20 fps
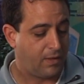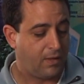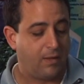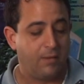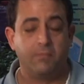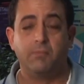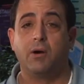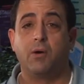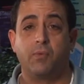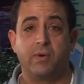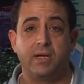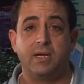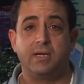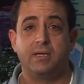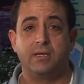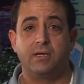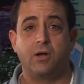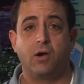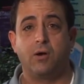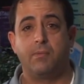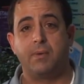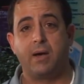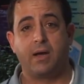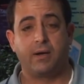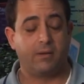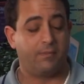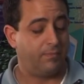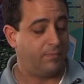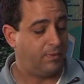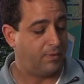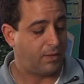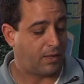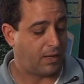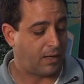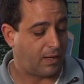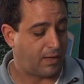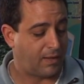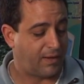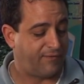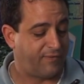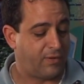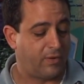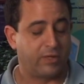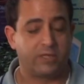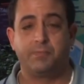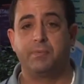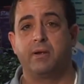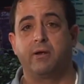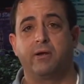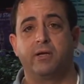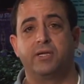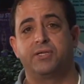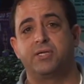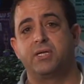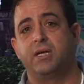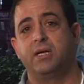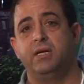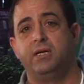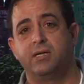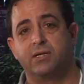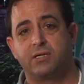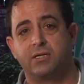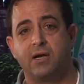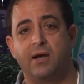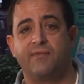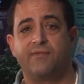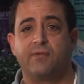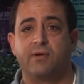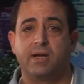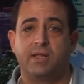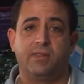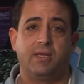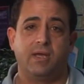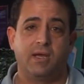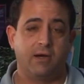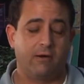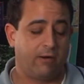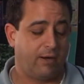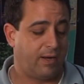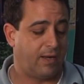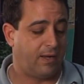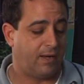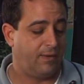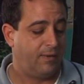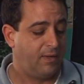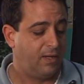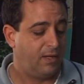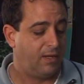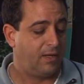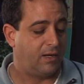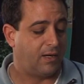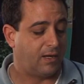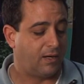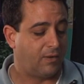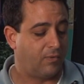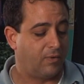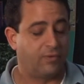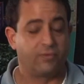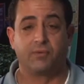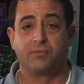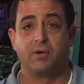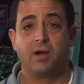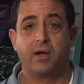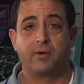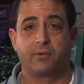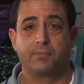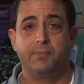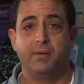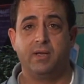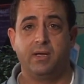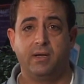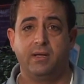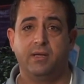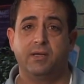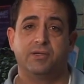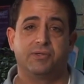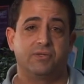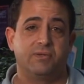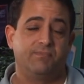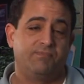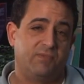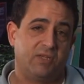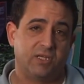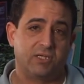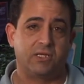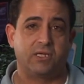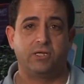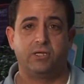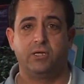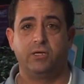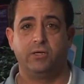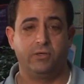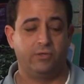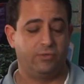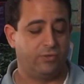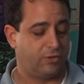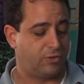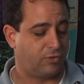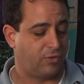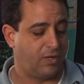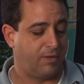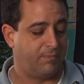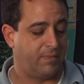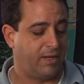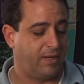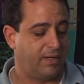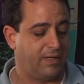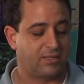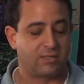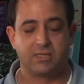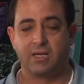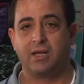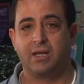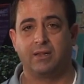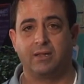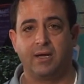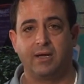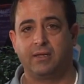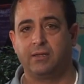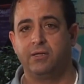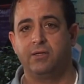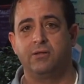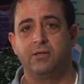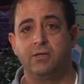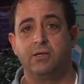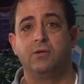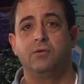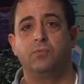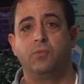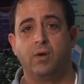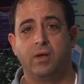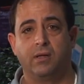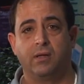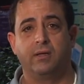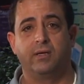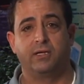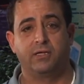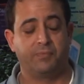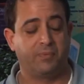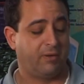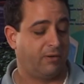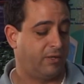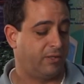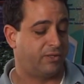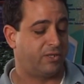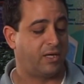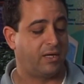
but we need to know about them. If you experience any discomfort in the area where the rod or pin is, discontinue the treatment. It's not likely that you will experience any